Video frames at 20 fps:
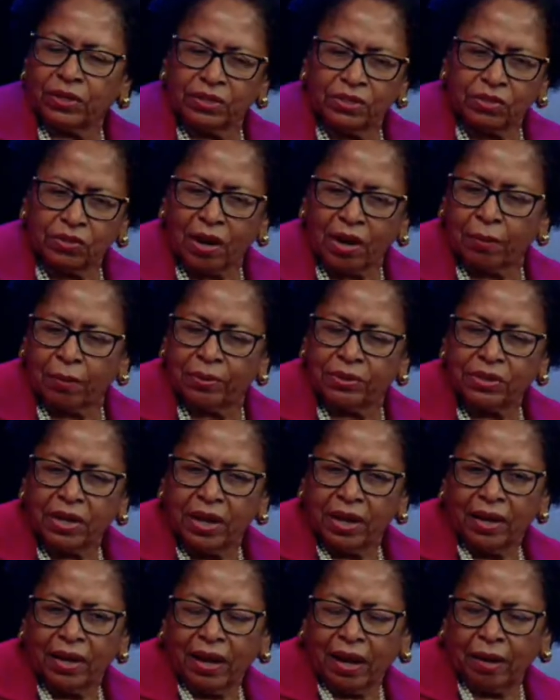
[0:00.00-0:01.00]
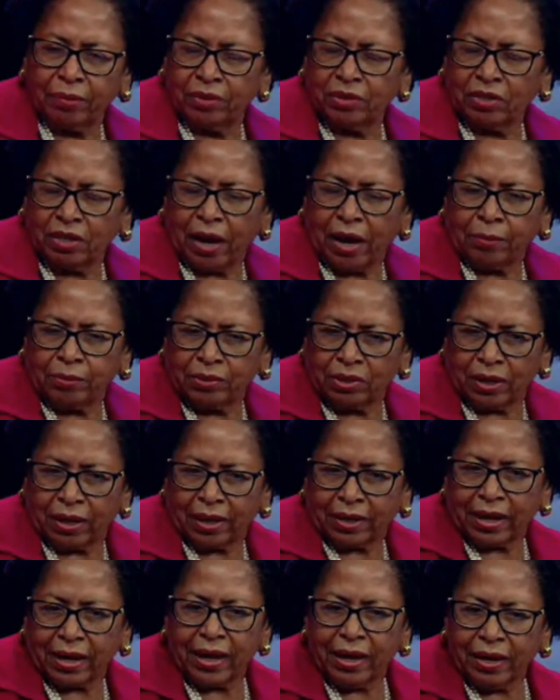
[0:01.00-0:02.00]
And so I was I was I was a
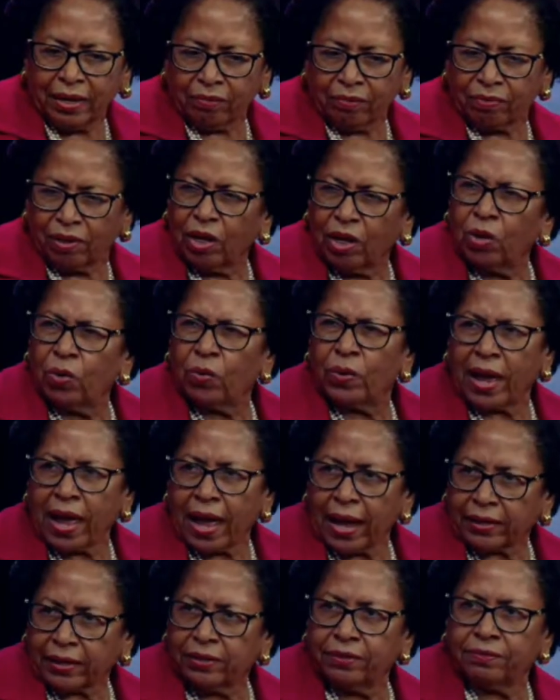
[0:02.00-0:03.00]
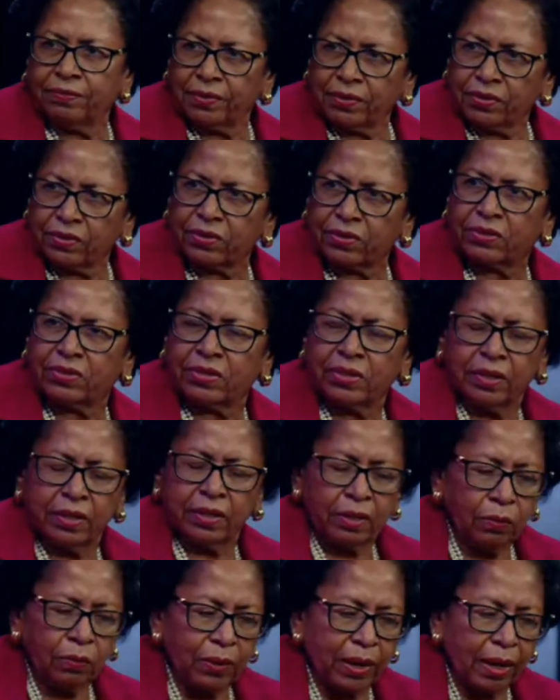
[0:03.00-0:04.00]
kind of lone activist
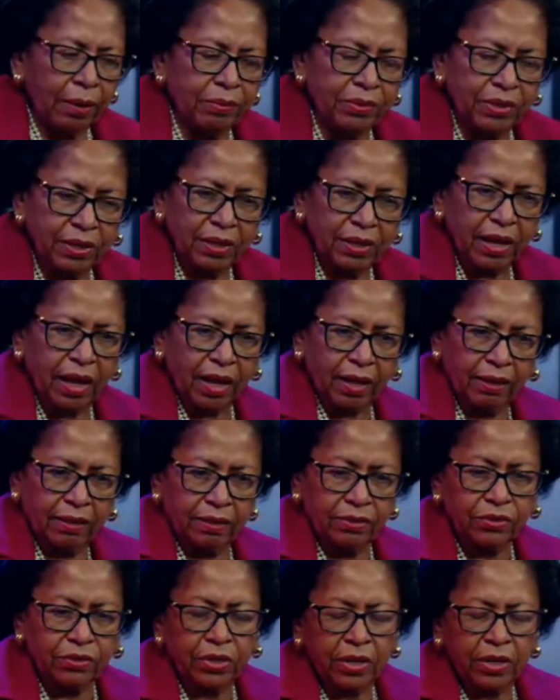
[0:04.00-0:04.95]
when I was in college.